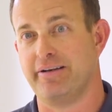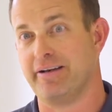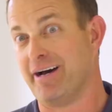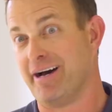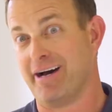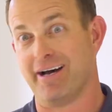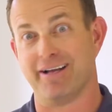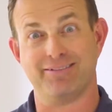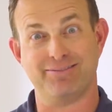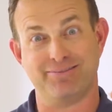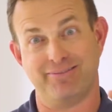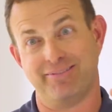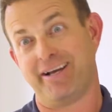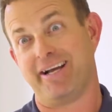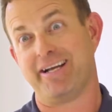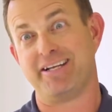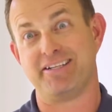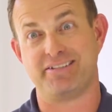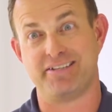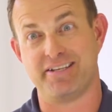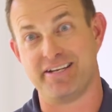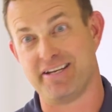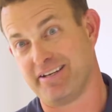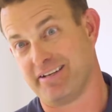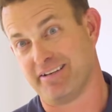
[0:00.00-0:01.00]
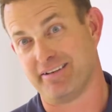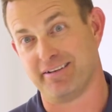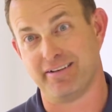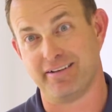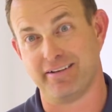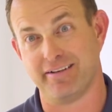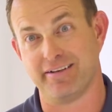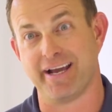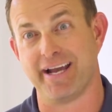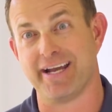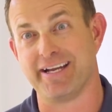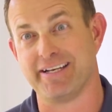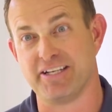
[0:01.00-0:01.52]
not
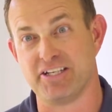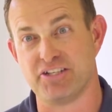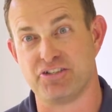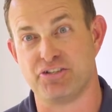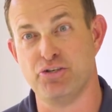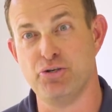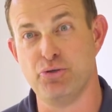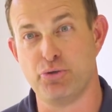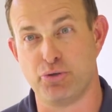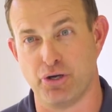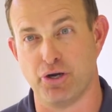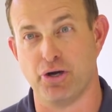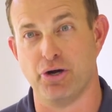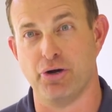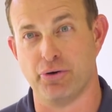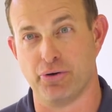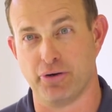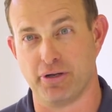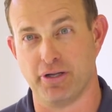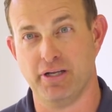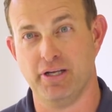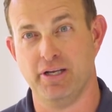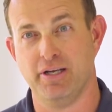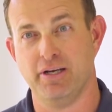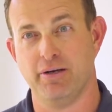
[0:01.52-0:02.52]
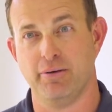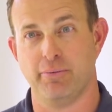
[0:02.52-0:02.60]
1992 code,